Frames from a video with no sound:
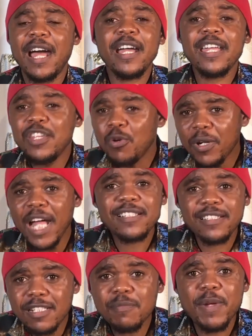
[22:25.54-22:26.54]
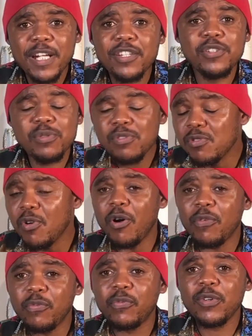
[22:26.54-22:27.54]
You can still make use of
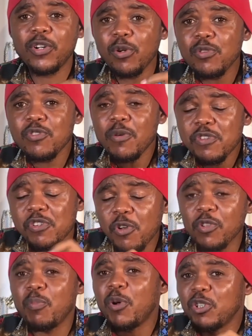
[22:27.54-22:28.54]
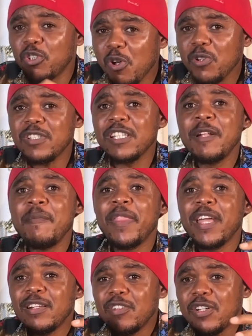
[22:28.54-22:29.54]
close-up shot, but not,
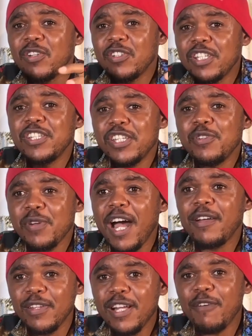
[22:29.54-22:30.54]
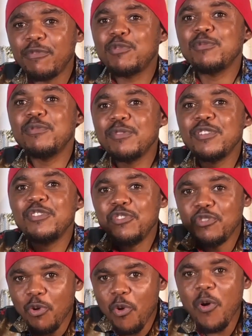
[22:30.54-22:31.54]
you have to
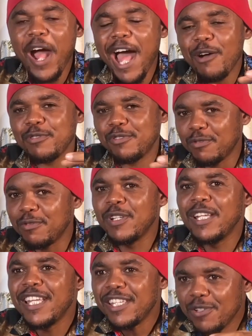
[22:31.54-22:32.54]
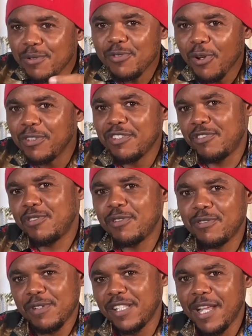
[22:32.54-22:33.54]
know how to use all these shots to
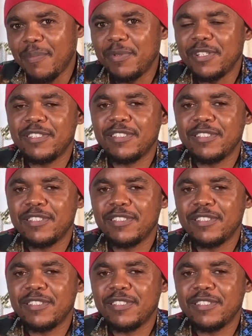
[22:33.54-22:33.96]
interpret.